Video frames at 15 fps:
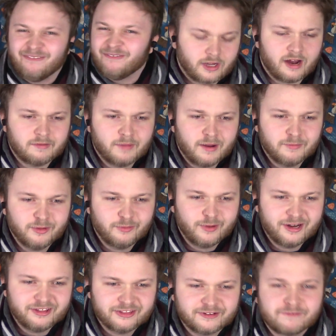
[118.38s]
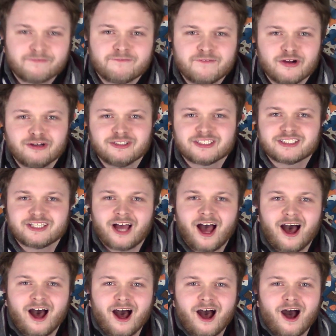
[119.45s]
So I remember one of the first
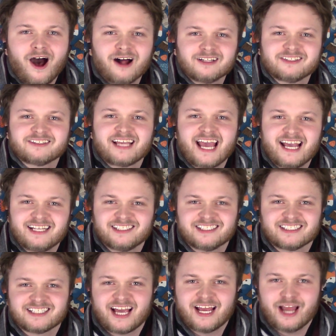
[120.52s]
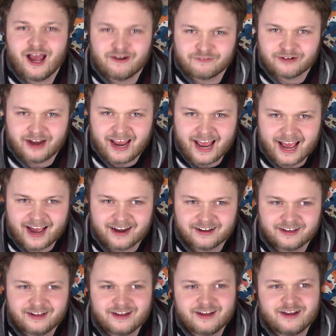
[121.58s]
altercations I ever had